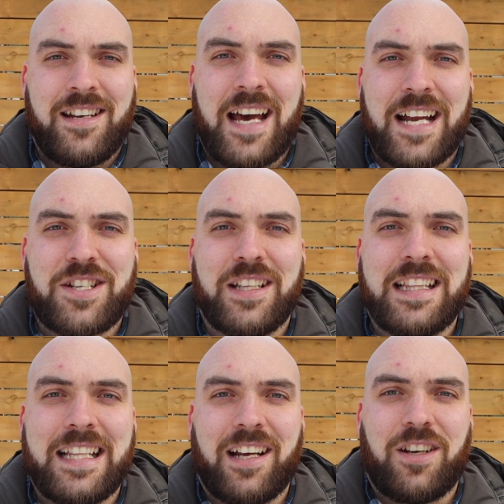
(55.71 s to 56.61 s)
to actually
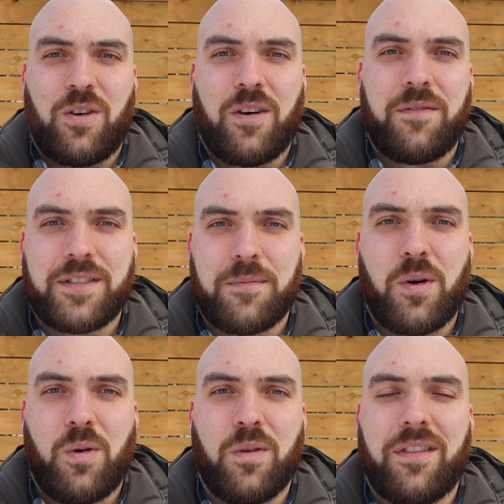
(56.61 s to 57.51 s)
let go of some
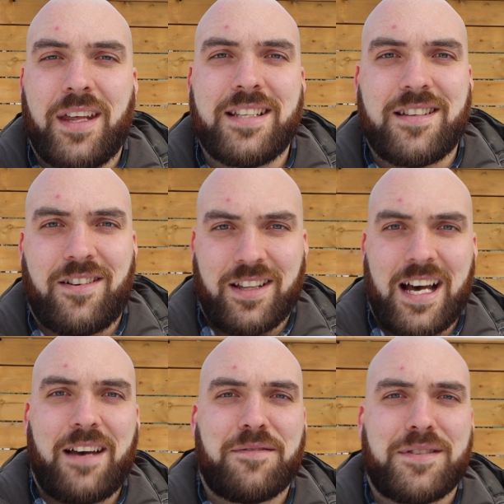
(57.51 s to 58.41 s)
old things in our
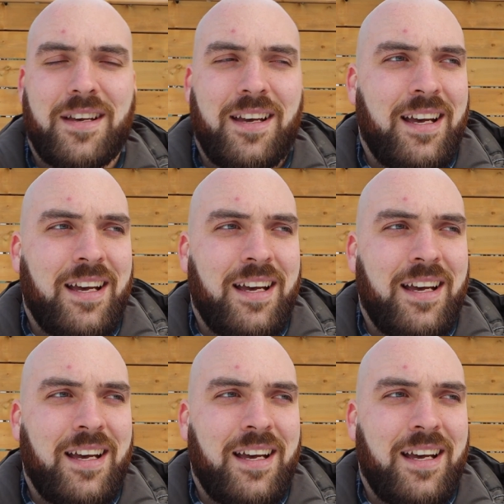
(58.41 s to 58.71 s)
lives